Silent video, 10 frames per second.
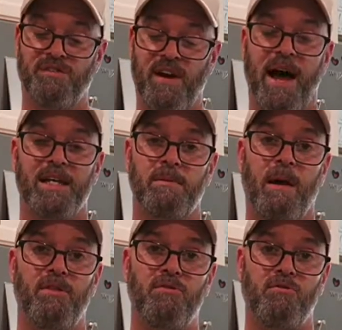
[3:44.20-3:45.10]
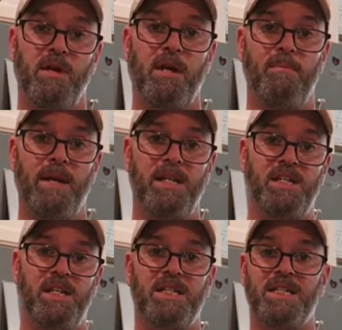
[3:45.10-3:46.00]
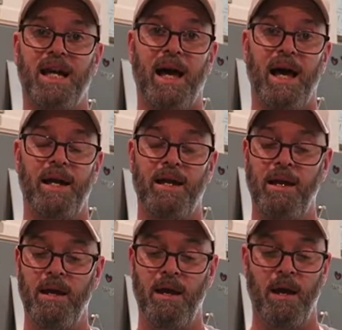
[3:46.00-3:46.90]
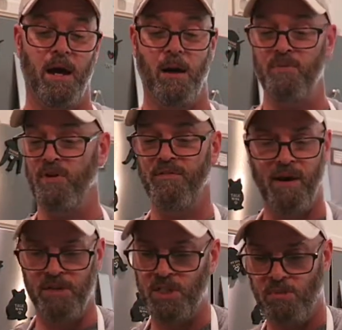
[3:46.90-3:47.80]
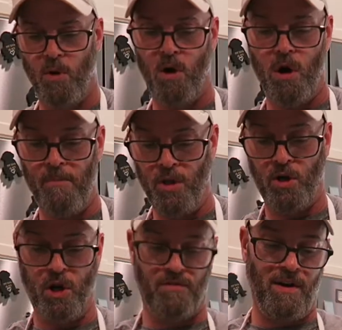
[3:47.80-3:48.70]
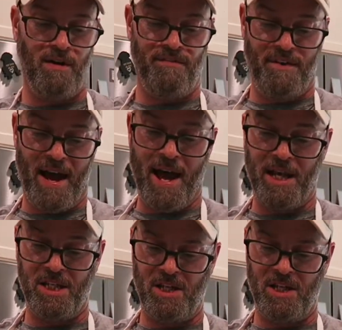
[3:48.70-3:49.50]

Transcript: fast, about 3 minutes each side. They're very small, they'll cook very fast.